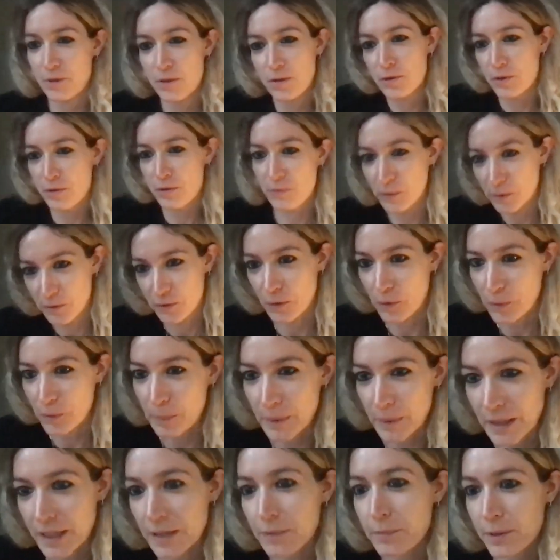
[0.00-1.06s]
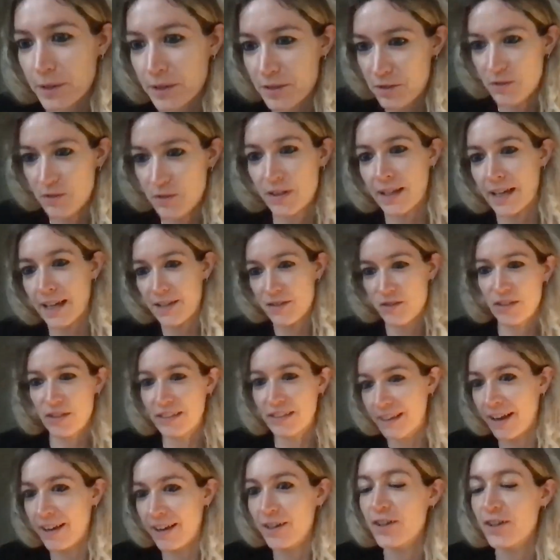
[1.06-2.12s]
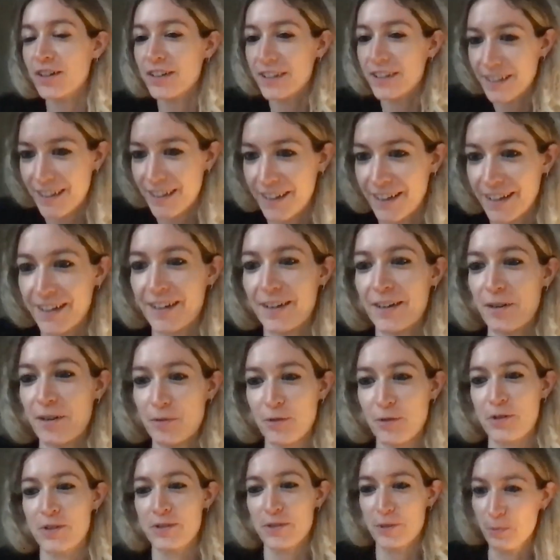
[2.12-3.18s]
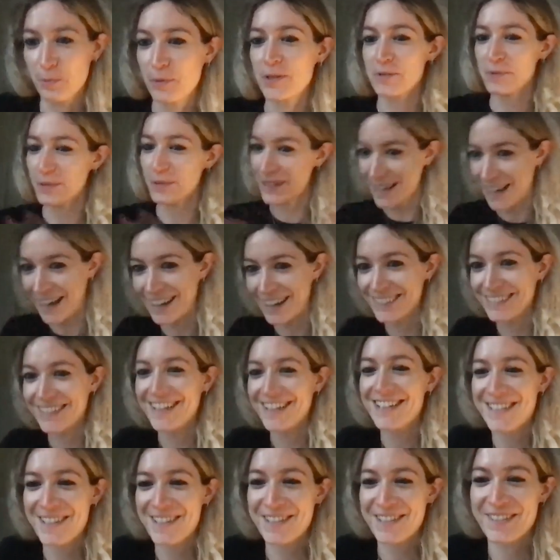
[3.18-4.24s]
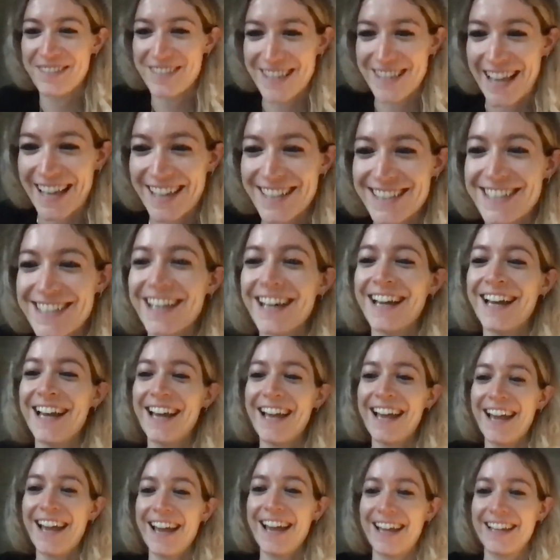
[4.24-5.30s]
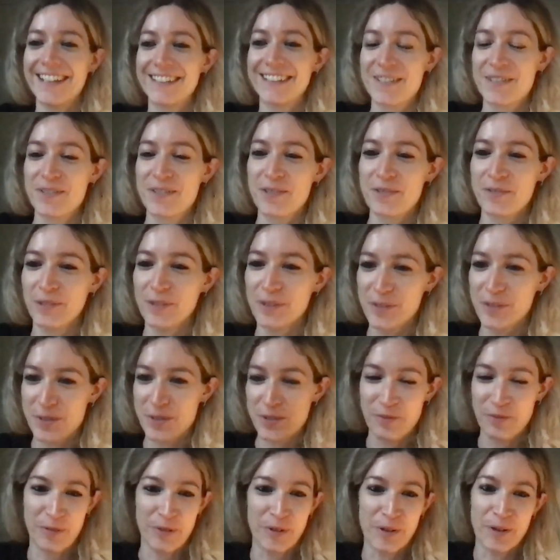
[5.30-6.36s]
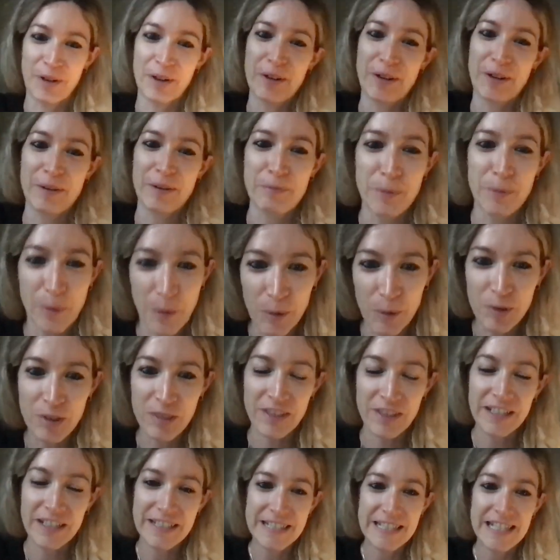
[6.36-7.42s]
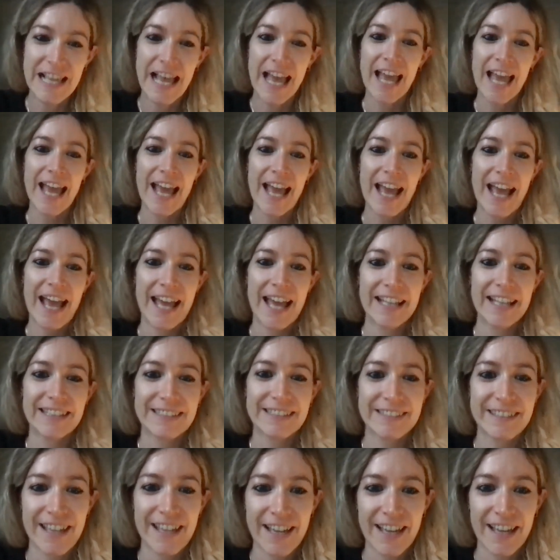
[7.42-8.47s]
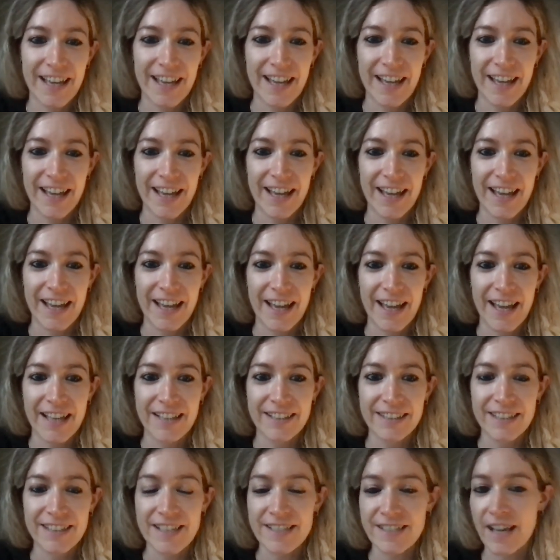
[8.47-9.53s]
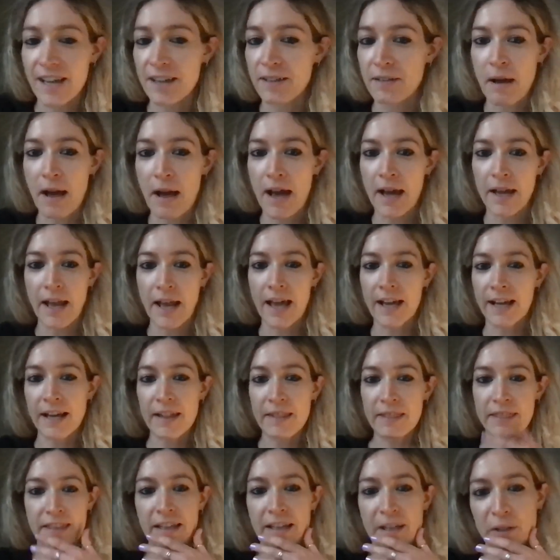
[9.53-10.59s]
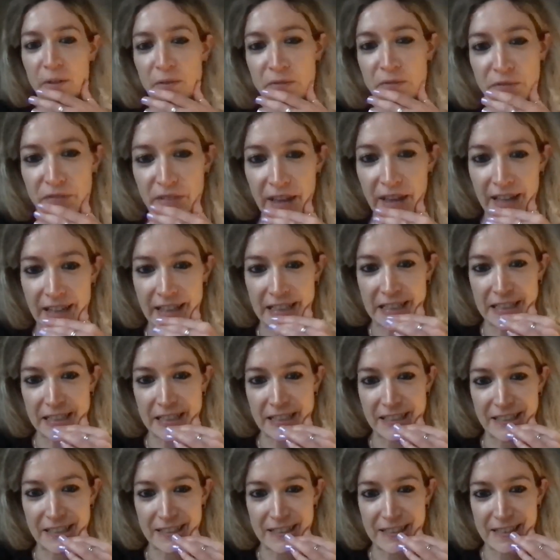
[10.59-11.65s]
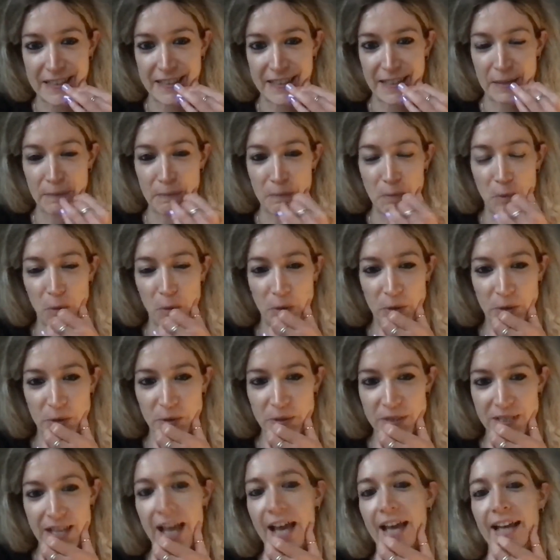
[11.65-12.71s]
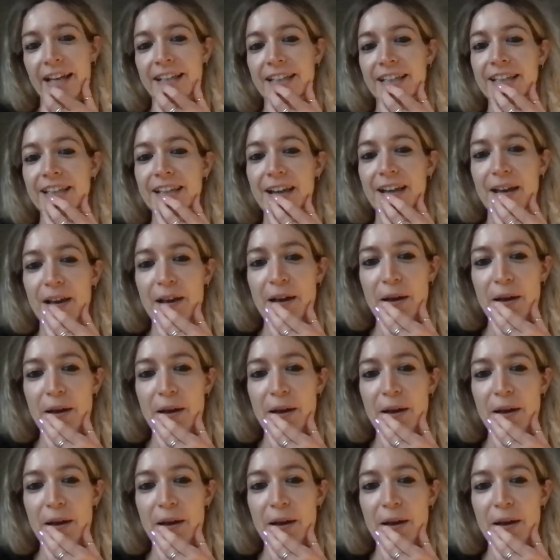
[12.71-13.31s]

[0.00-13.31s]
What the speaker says: useful for me because you engage in a dialogue, of course, always with kindness, as you said. And it's useful also for book authors. And yes, I can't think of anything more to say.